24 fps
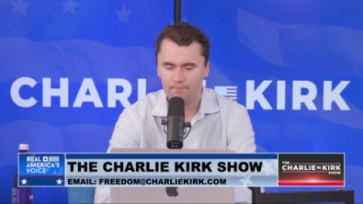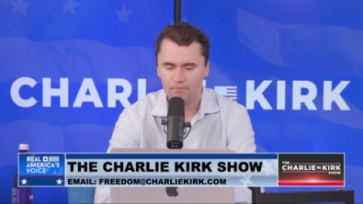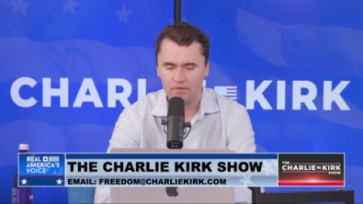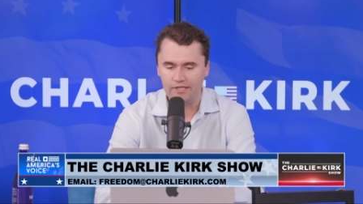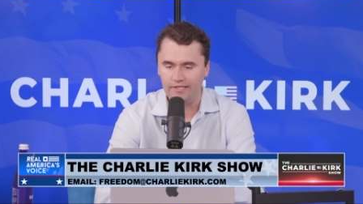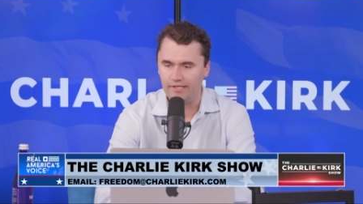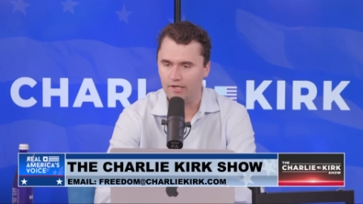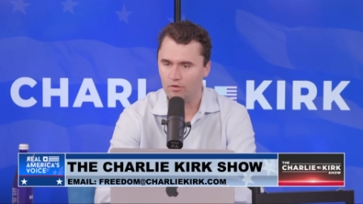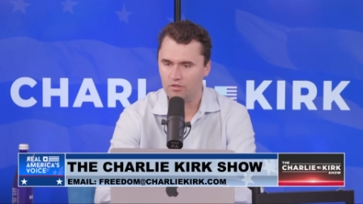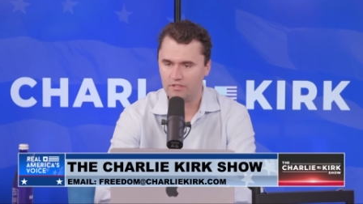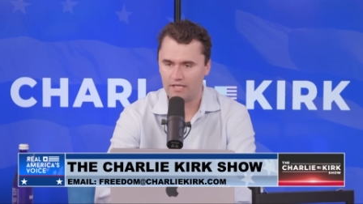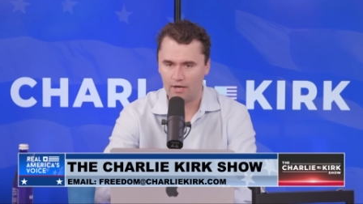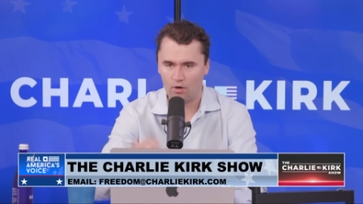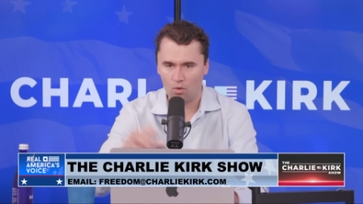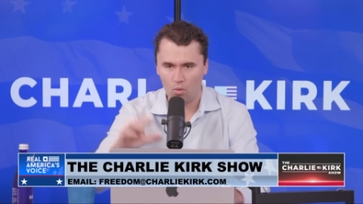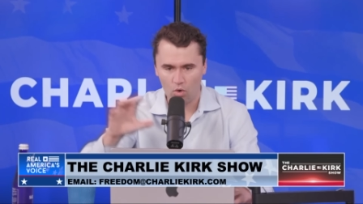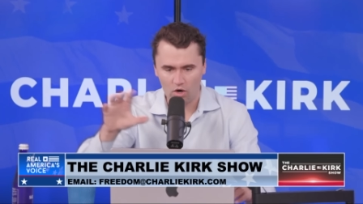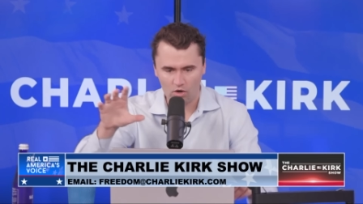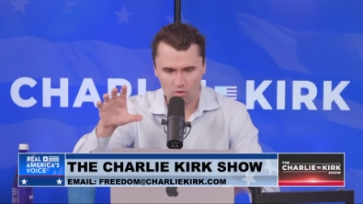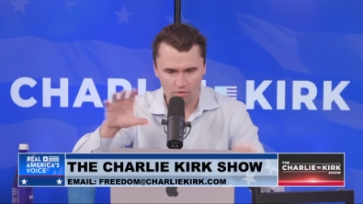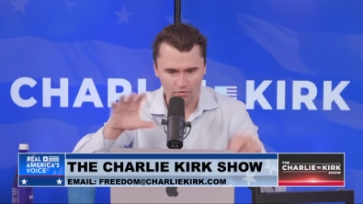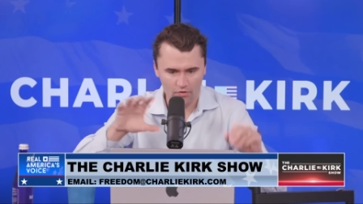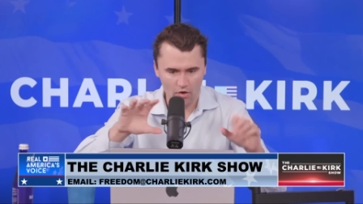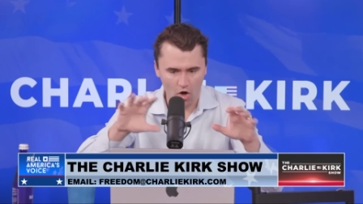He knows how to
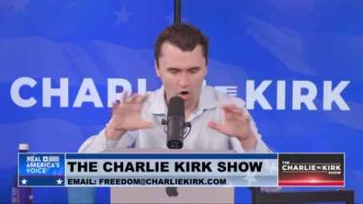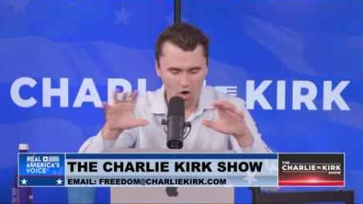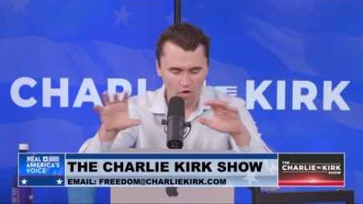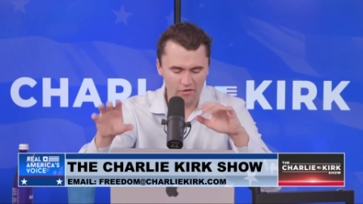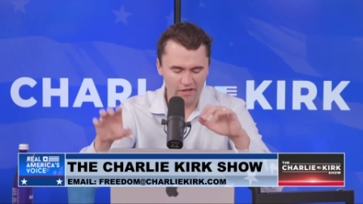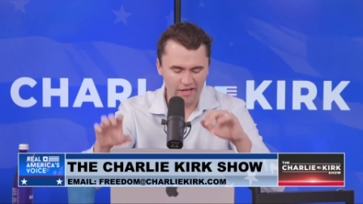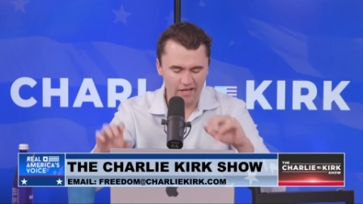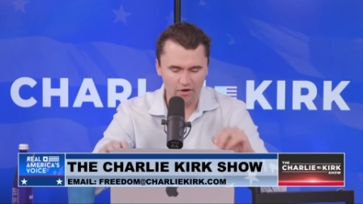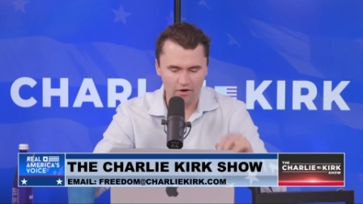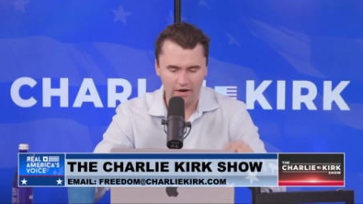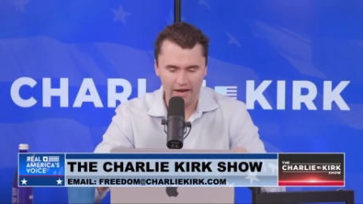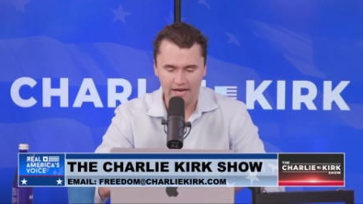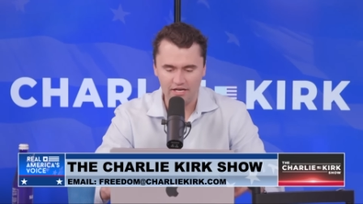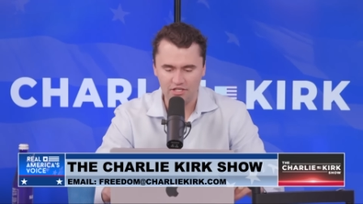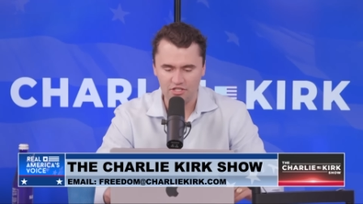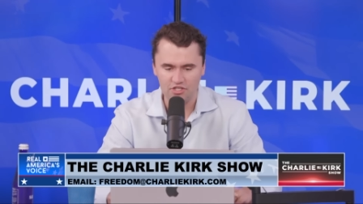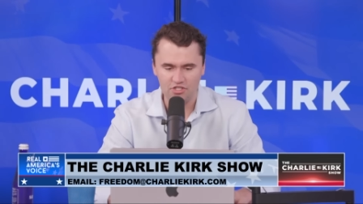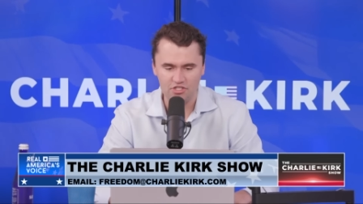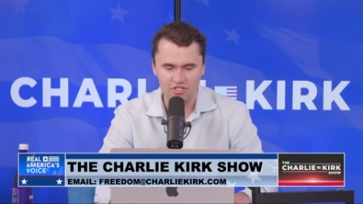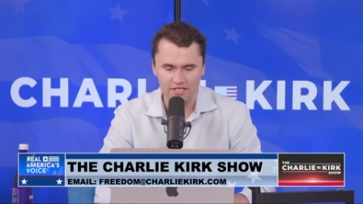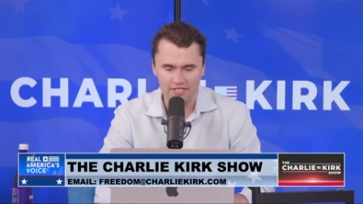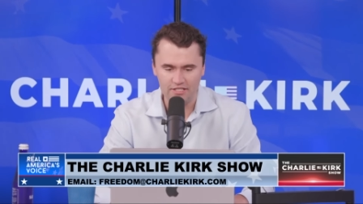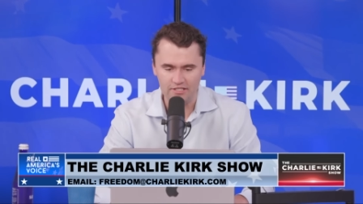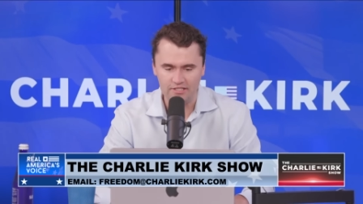work with all the inter
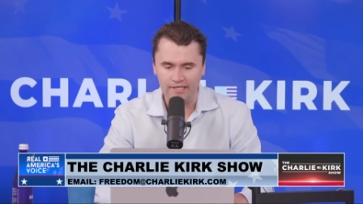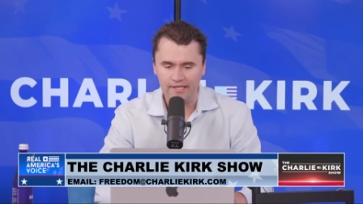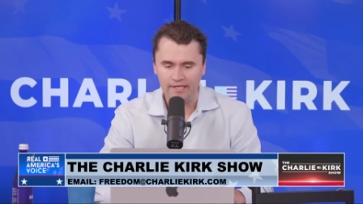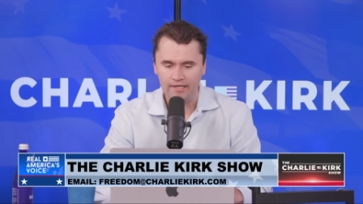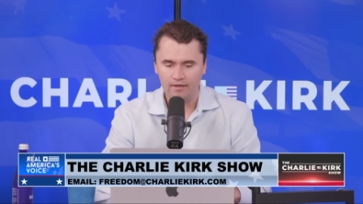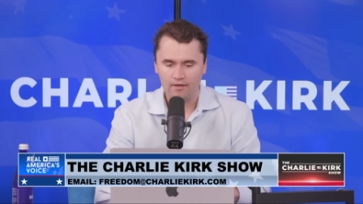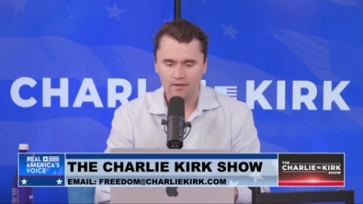agencies,